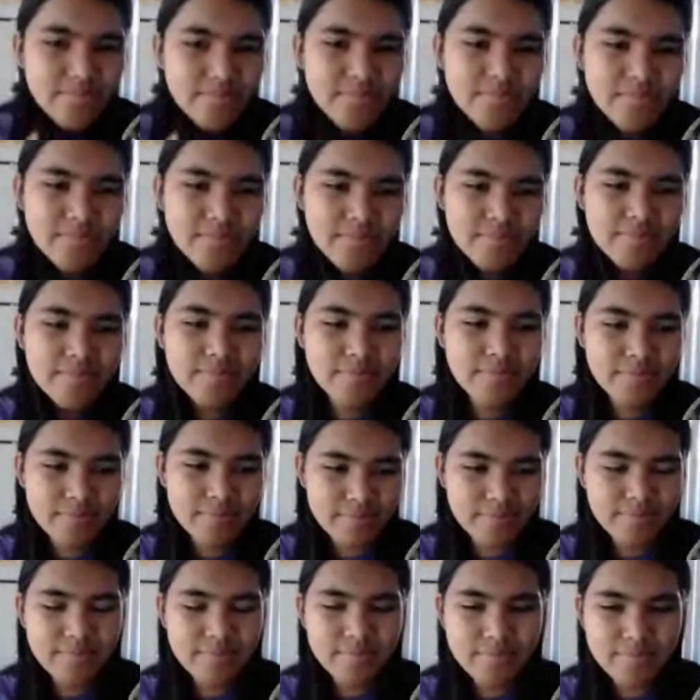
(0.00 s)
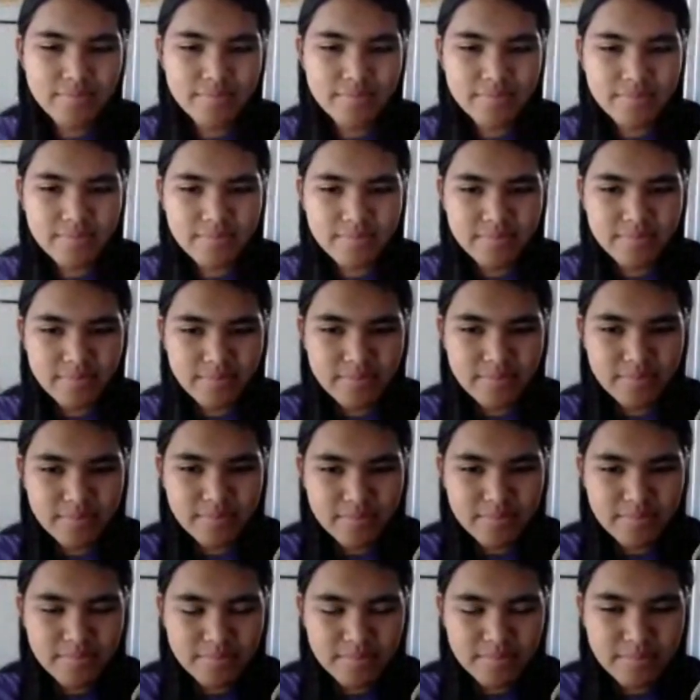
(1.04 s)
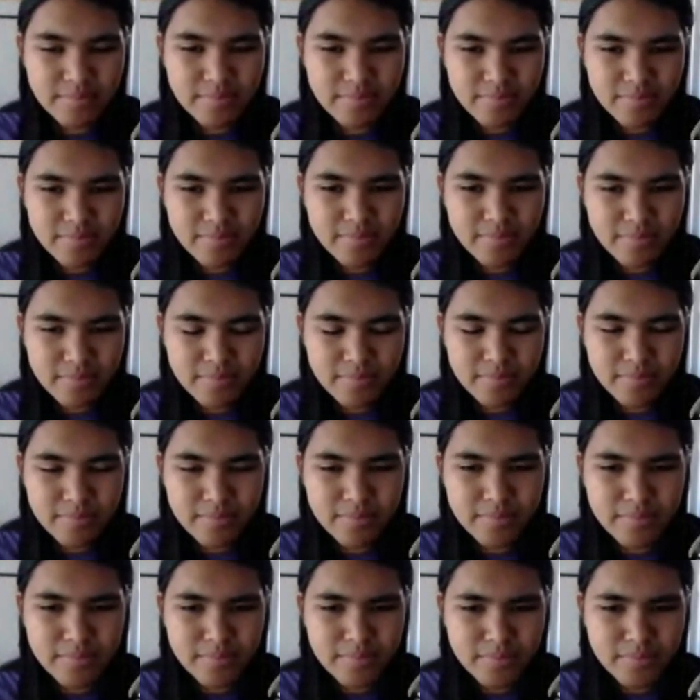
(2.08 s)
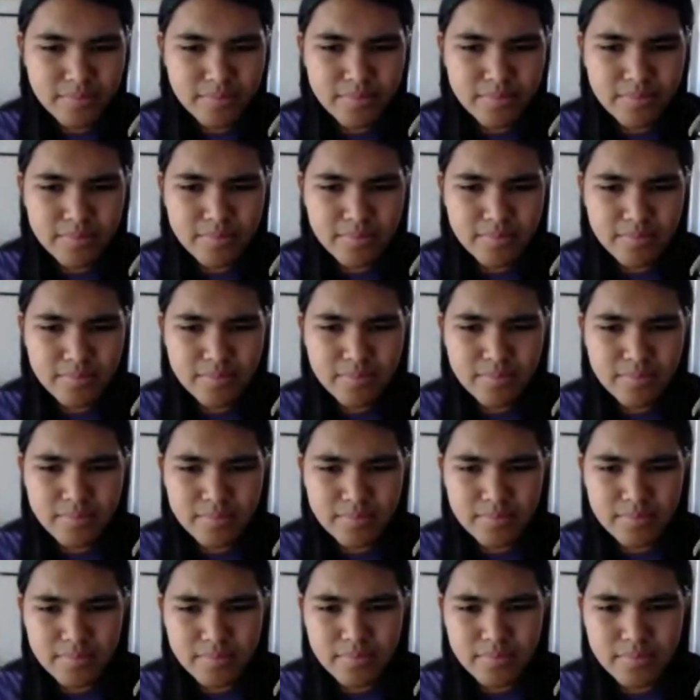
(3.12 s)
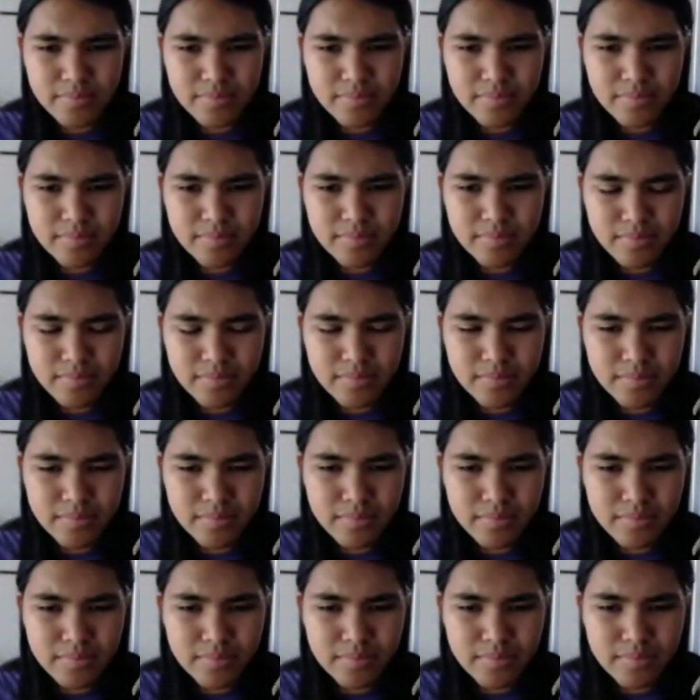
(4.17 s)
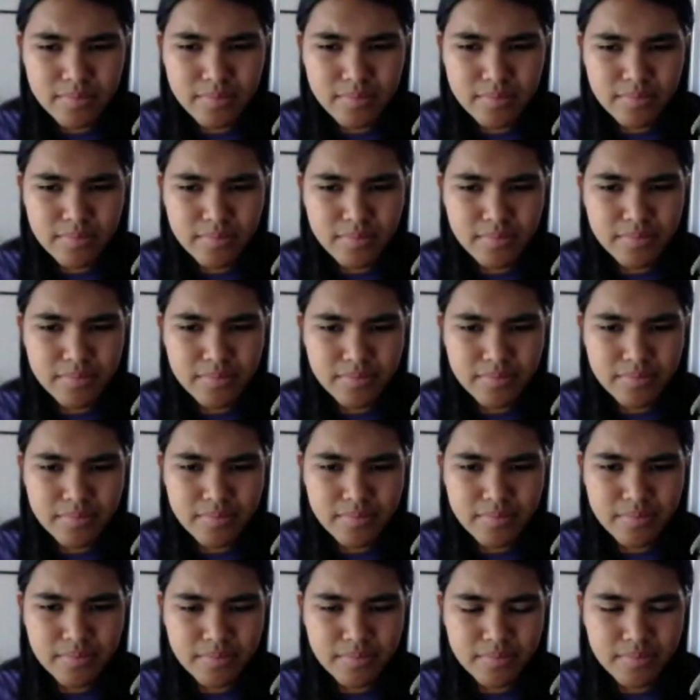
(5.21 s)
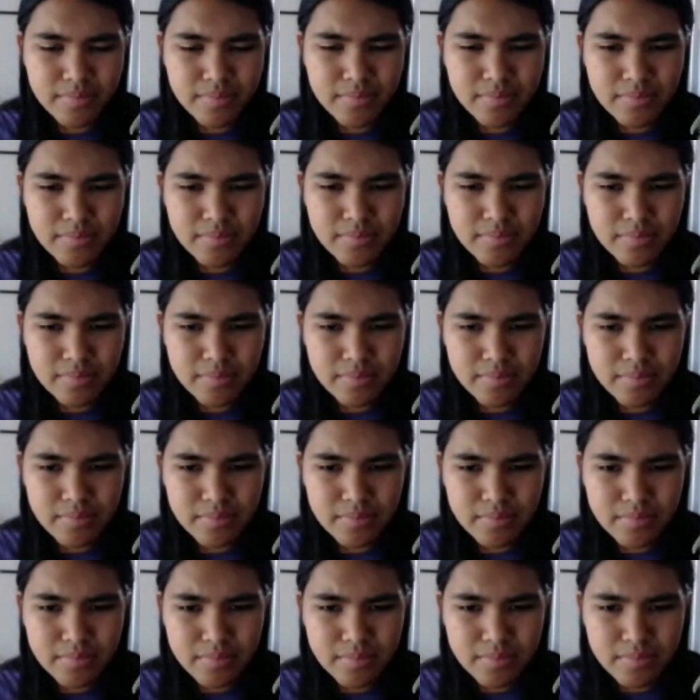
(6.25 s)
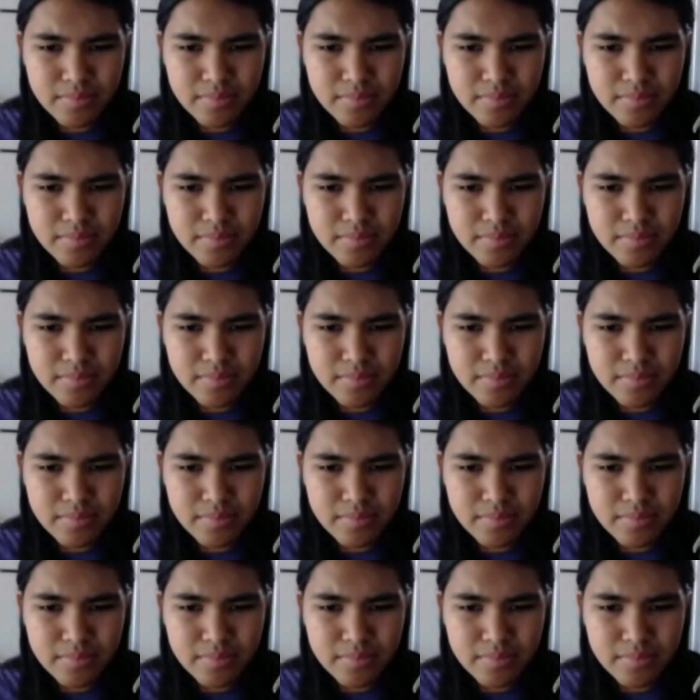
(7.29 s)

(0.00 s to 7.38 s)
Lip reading: (not speaking)